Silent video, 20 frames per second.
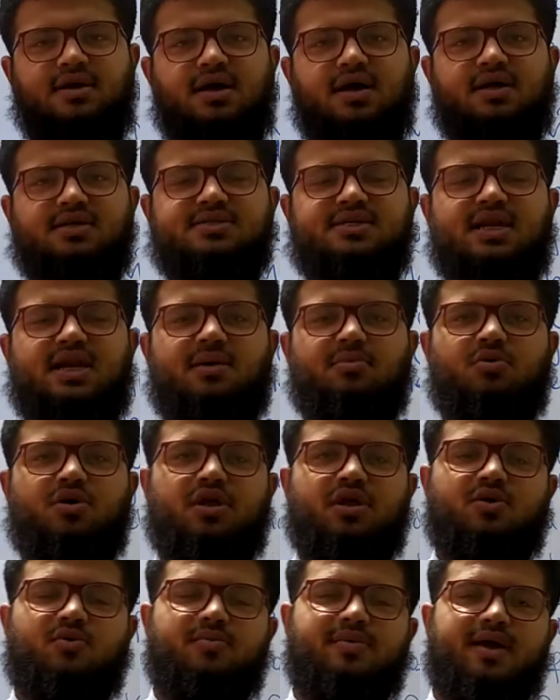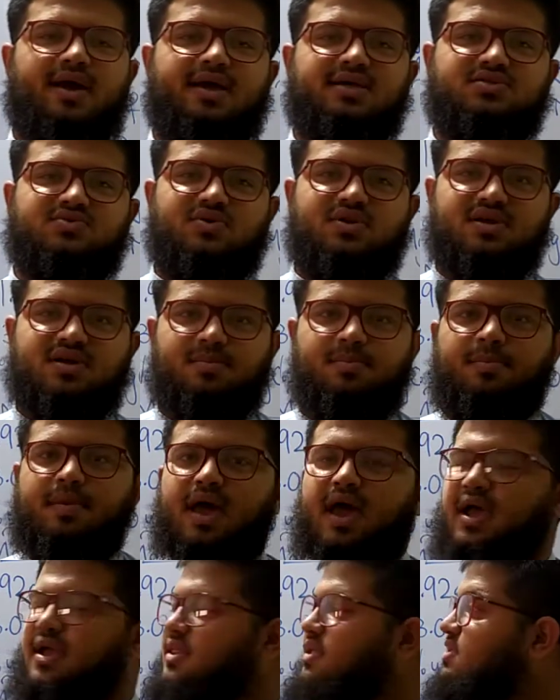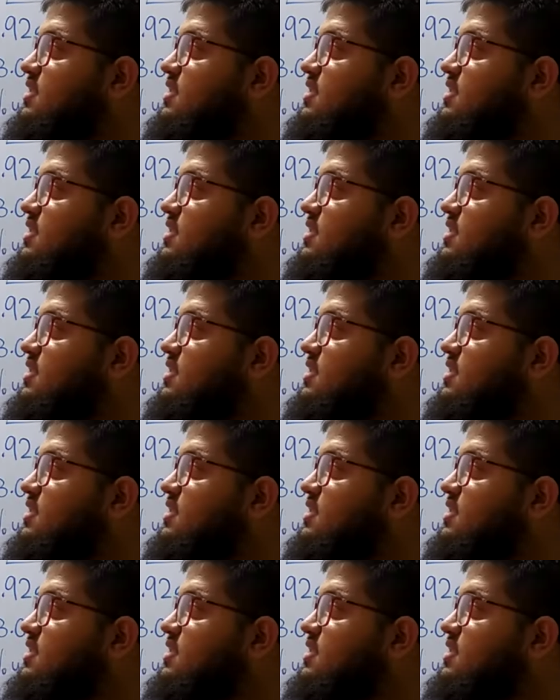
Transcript: Assalamu alaikum guys, welcome back.